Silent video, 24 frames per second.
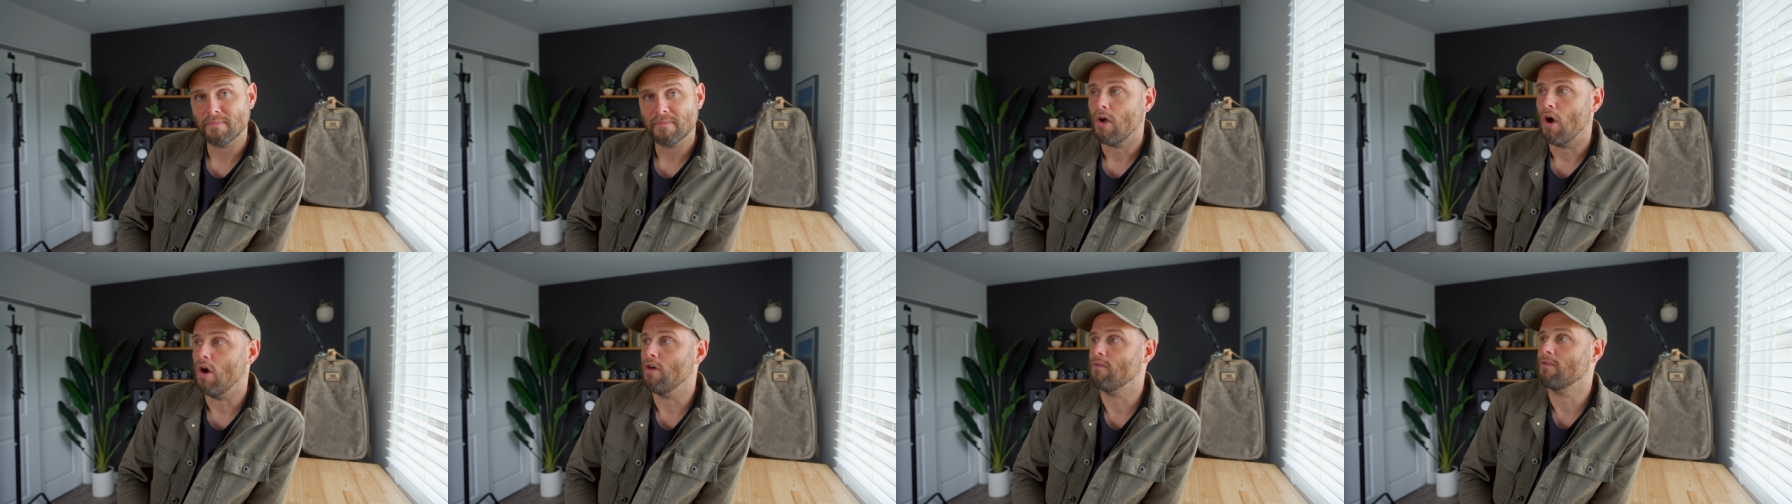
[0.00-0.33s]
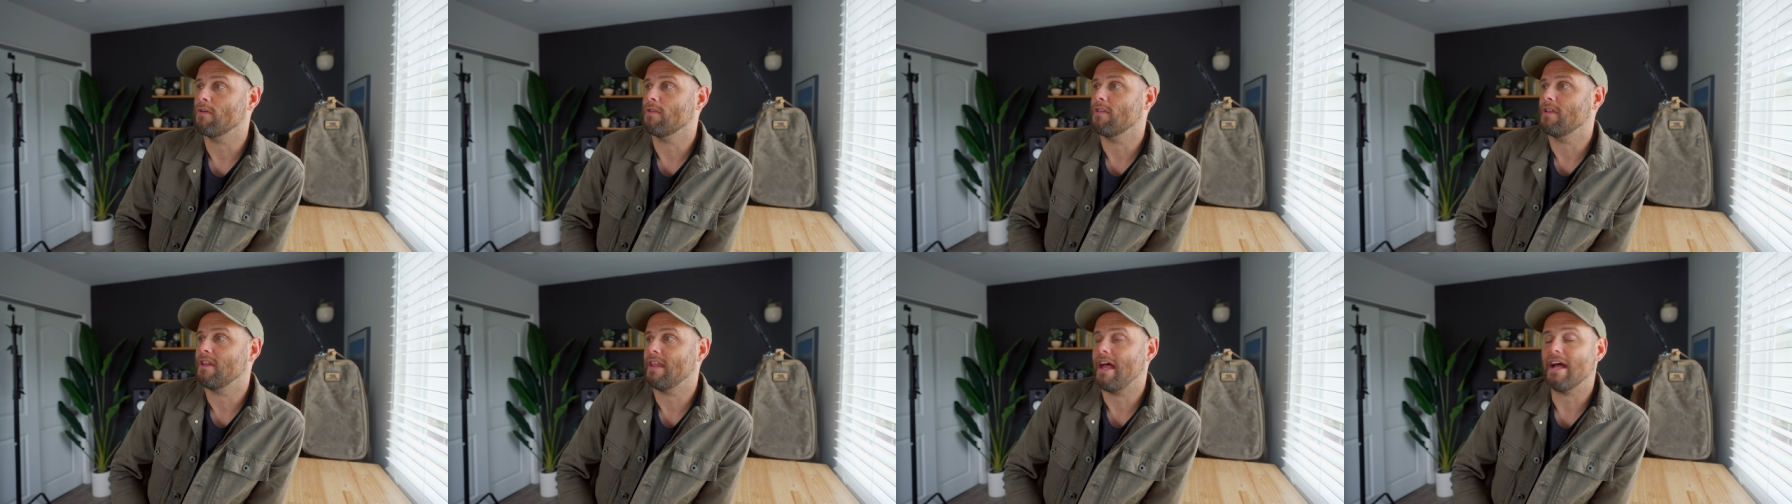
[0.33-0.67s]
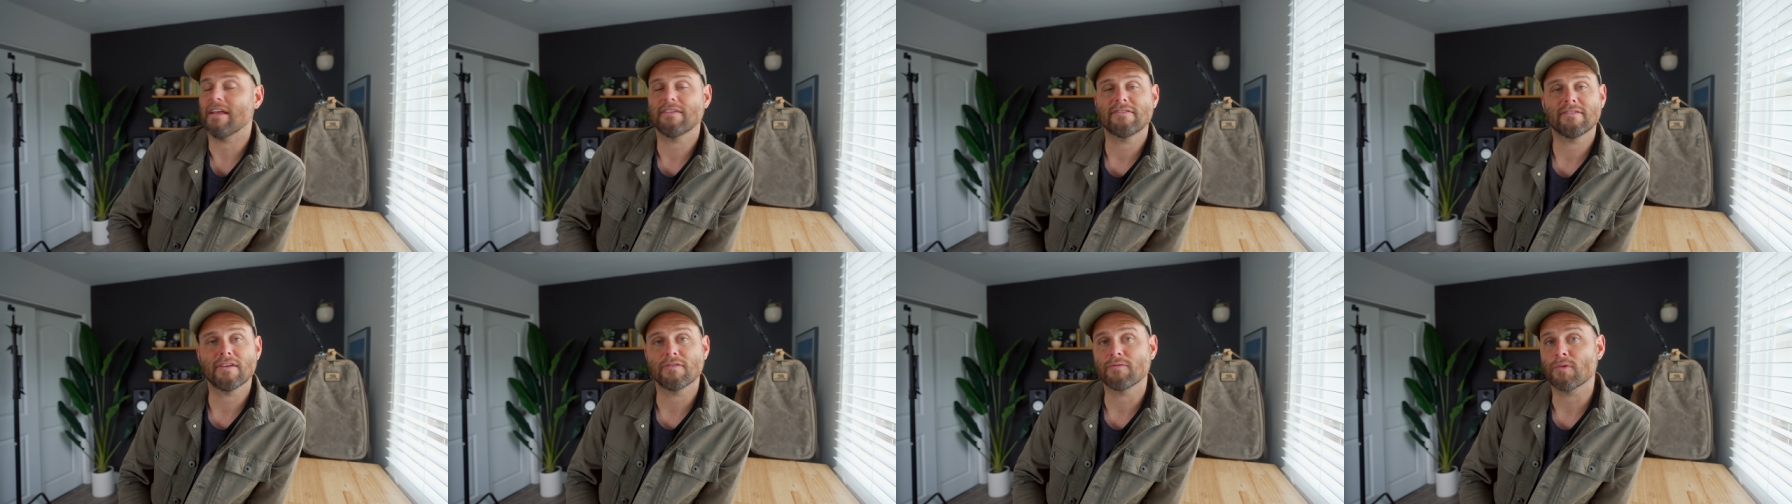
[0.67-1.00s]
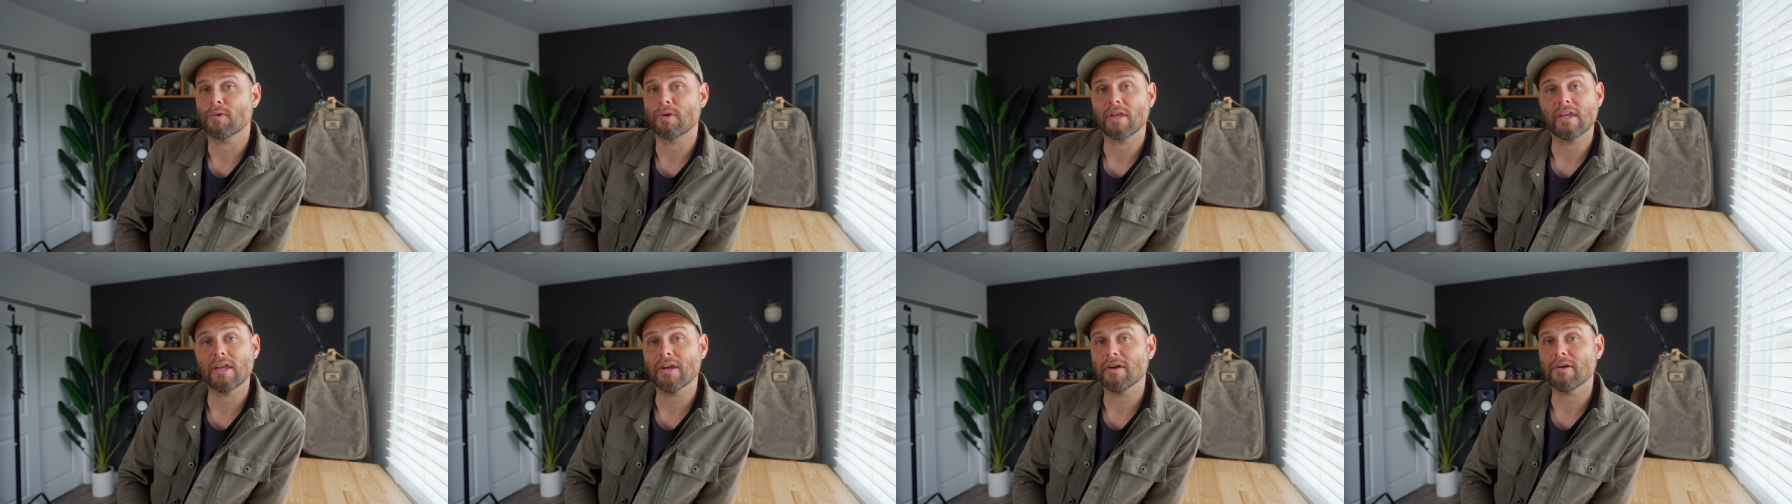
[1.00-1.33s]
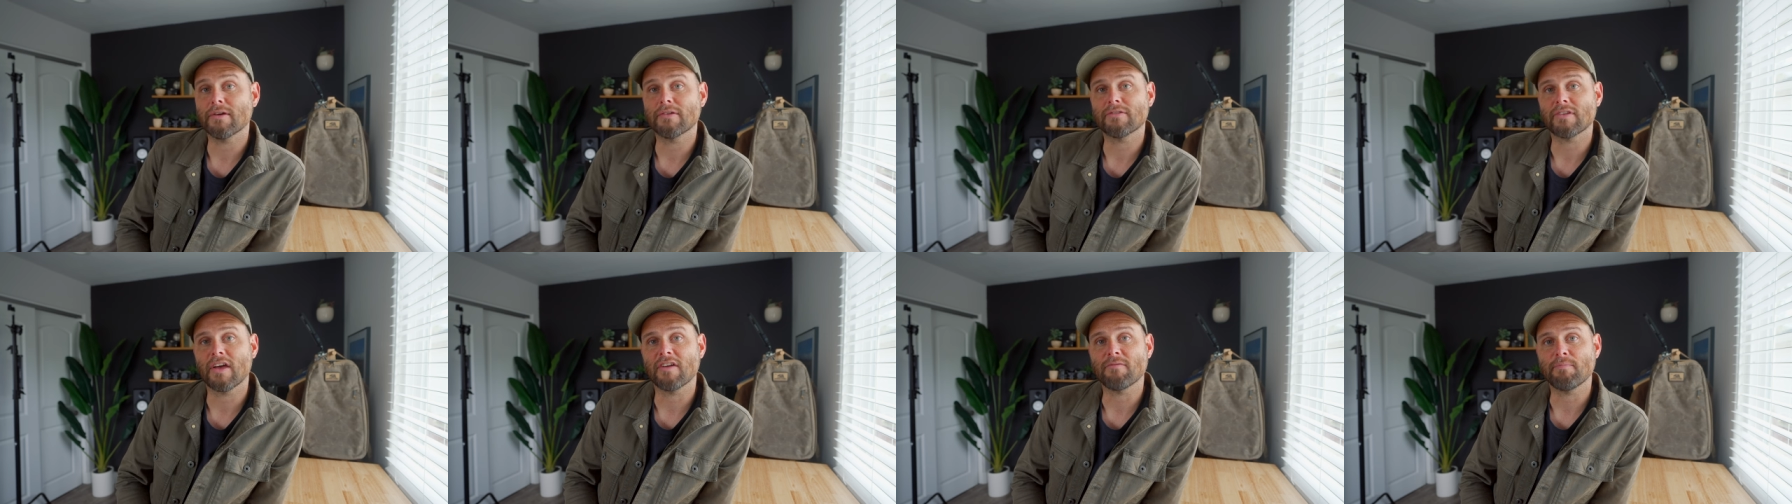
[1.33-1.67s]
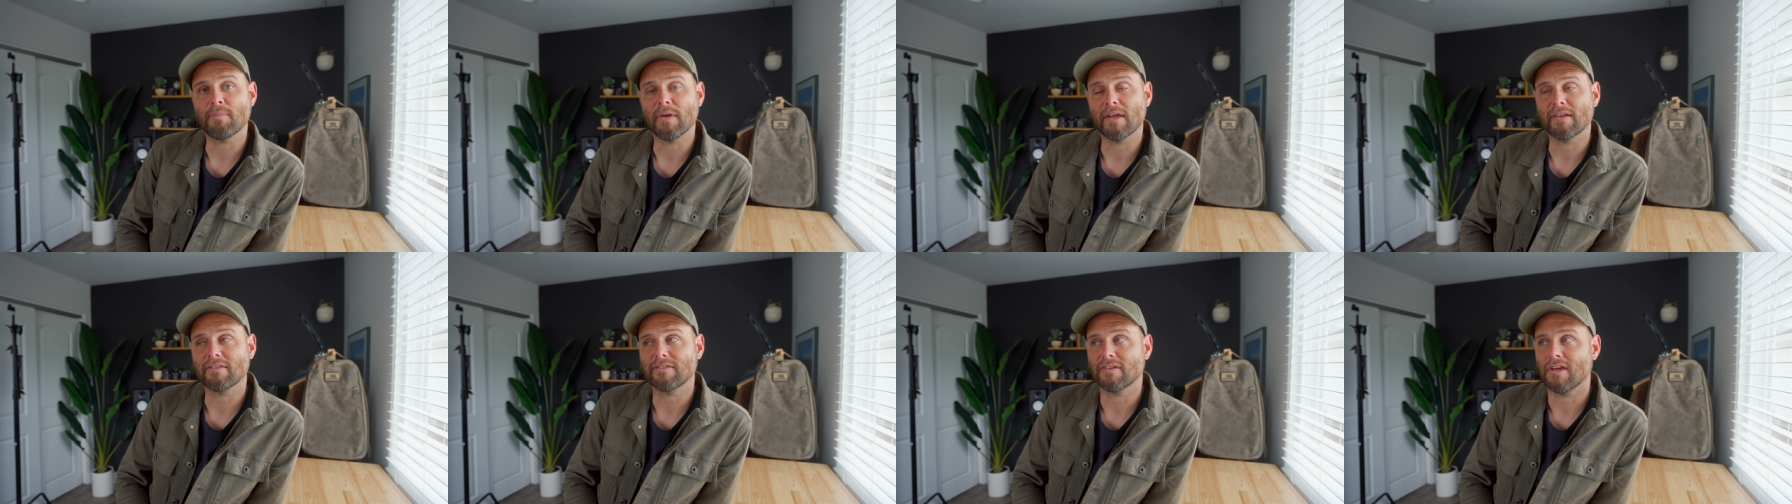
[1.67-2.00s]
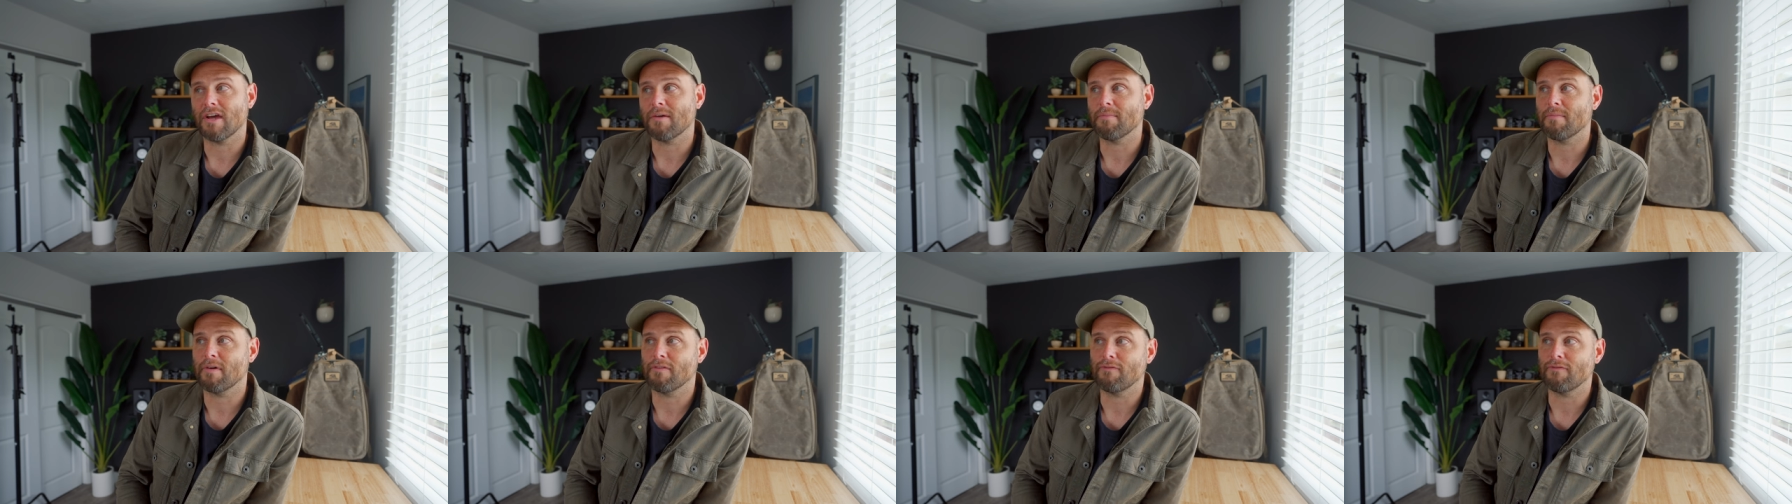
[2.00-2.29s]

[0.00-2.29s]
Over the last several years, I've picked up